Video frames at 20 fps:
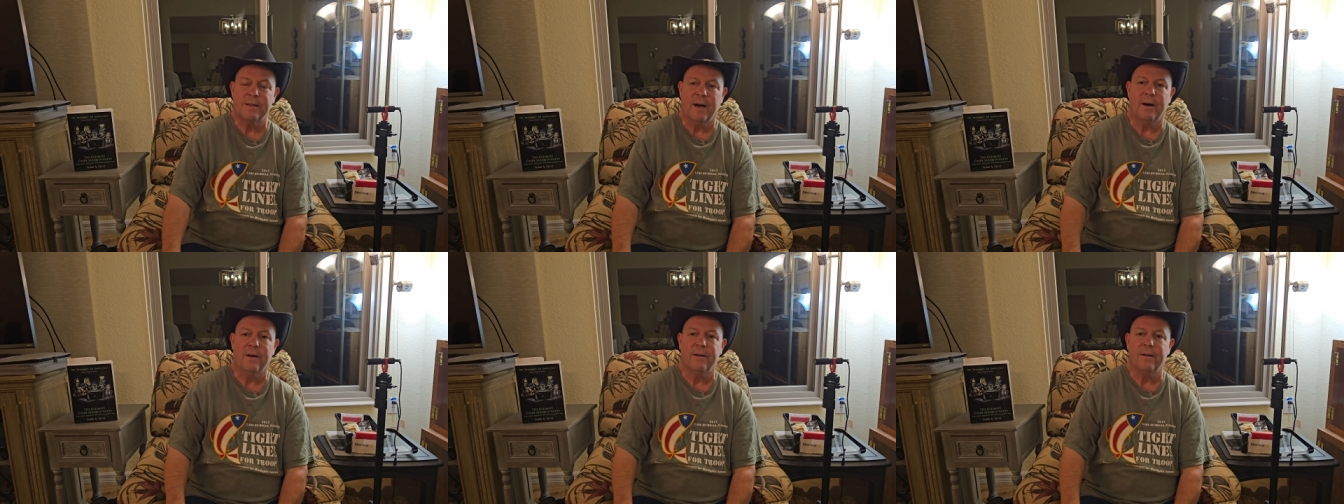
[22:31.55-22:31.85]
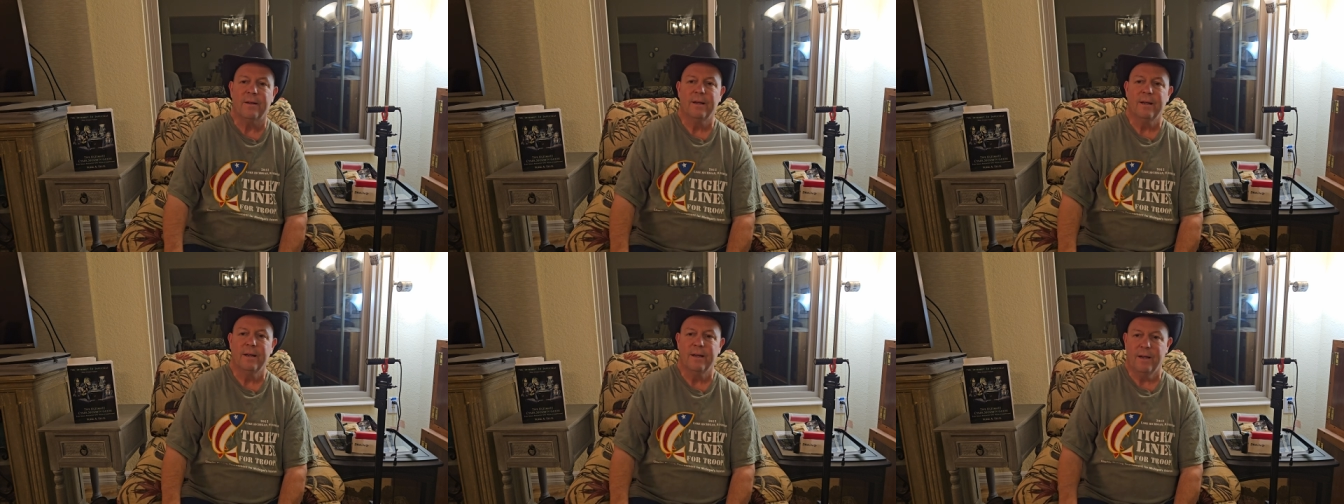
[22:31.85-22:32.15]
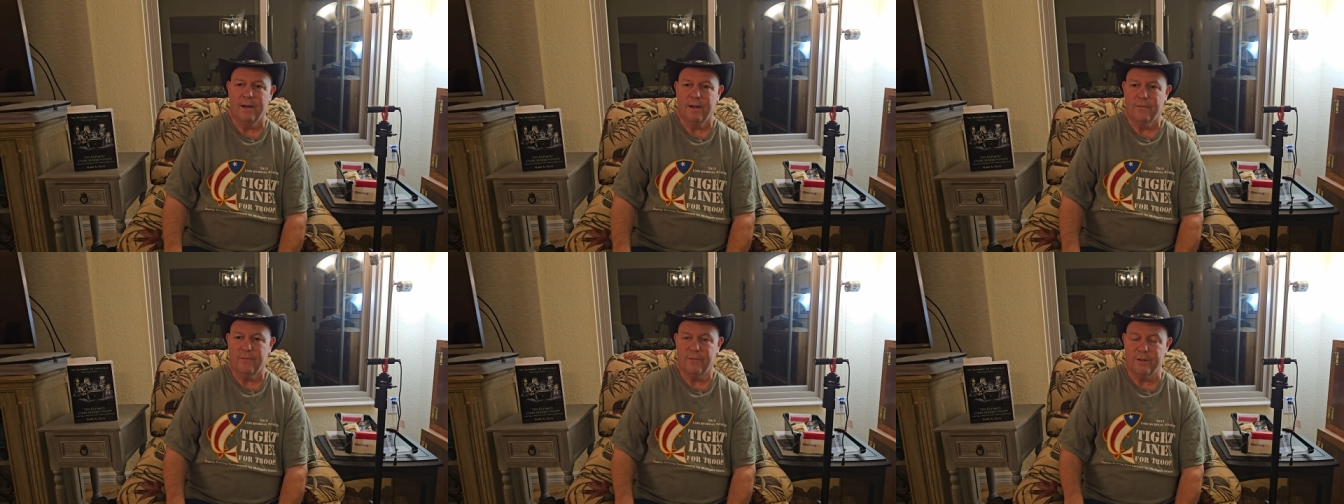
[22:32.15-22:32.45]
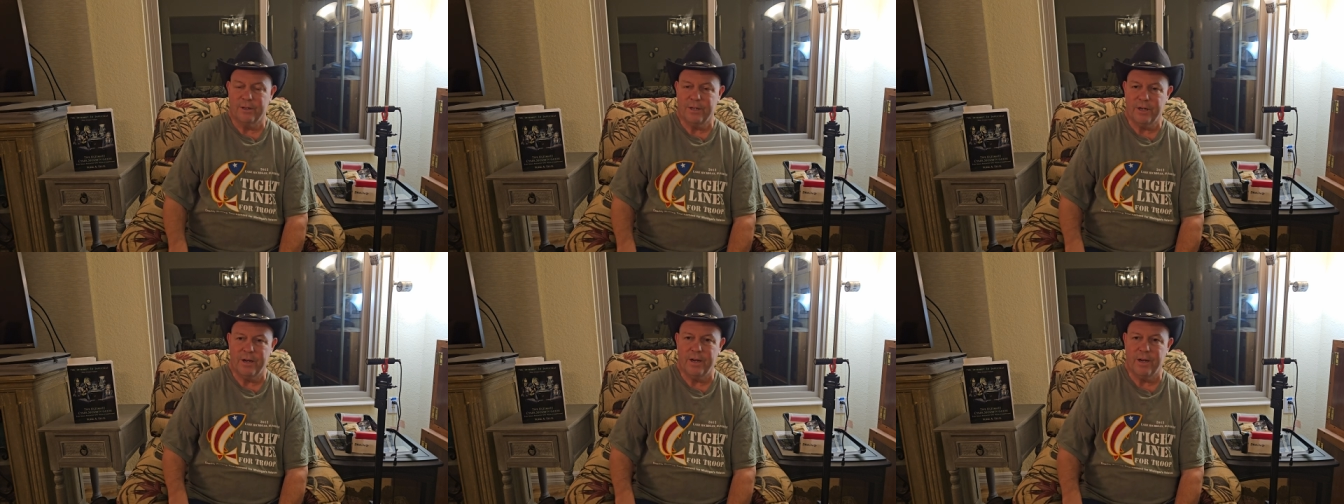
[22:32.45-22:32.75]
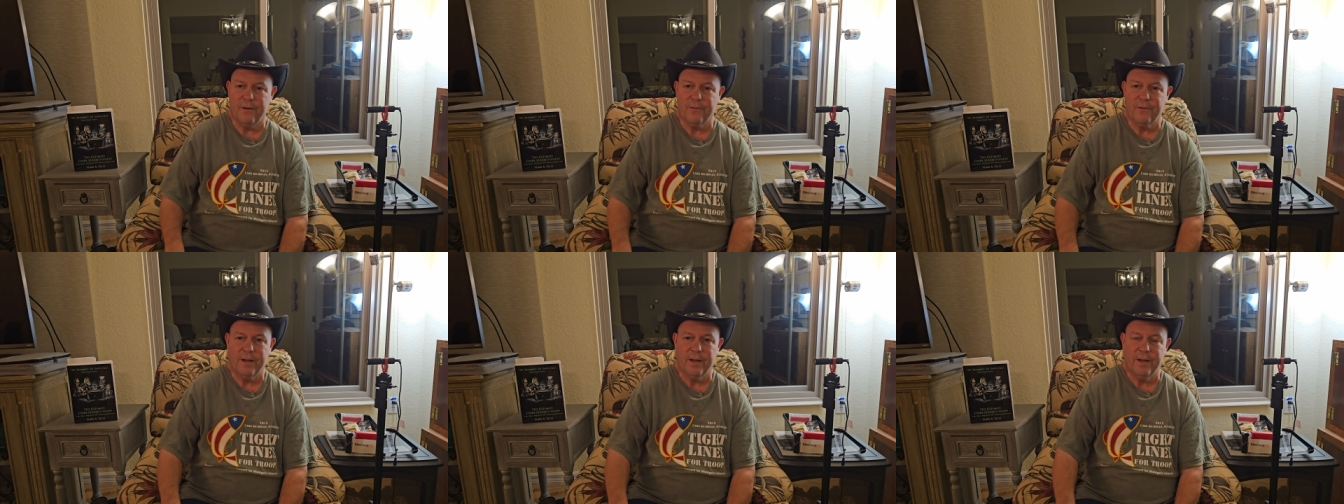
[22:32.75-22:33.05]
out for
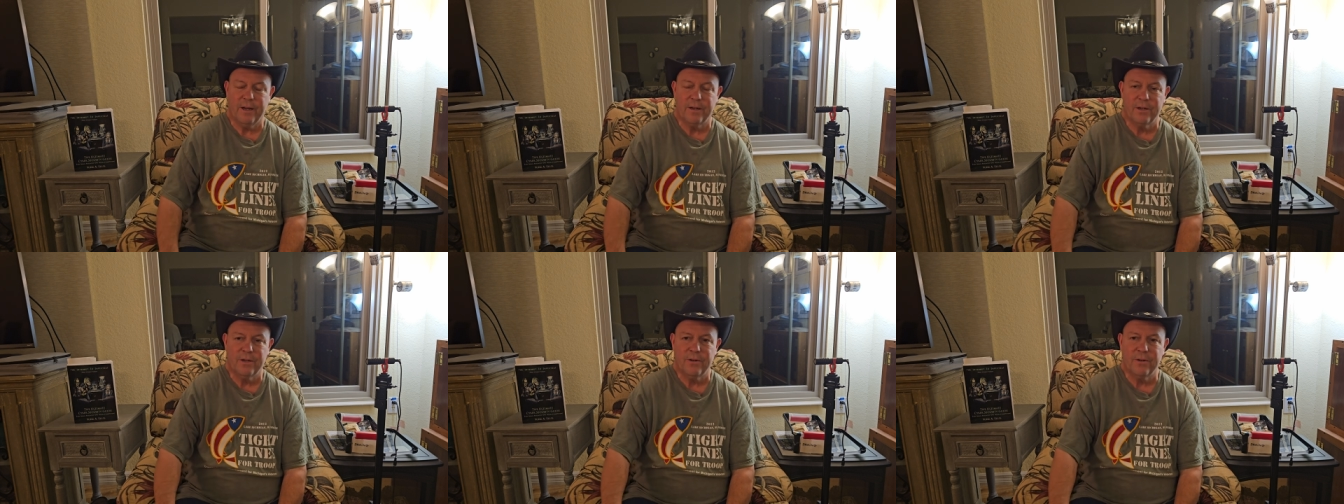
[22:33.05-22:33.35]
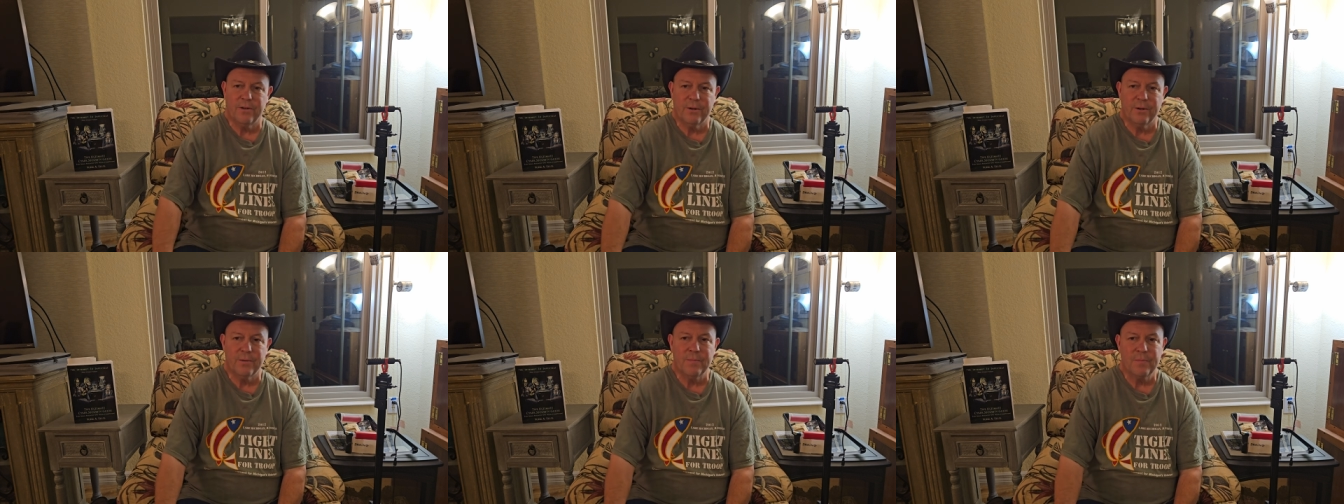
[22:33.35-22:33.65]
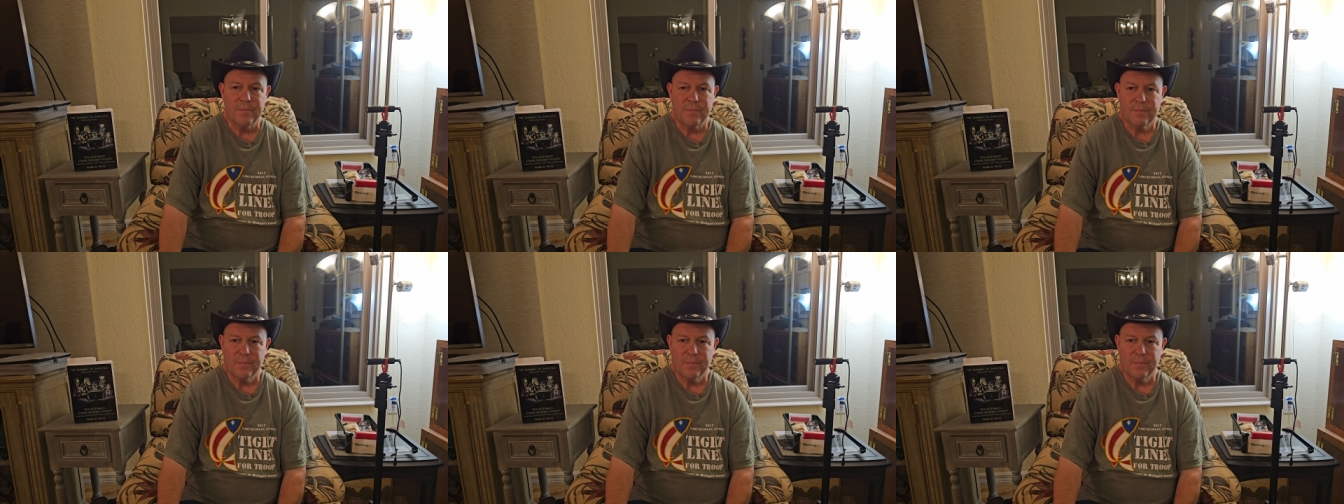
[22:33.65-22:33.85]
JFK Jr.,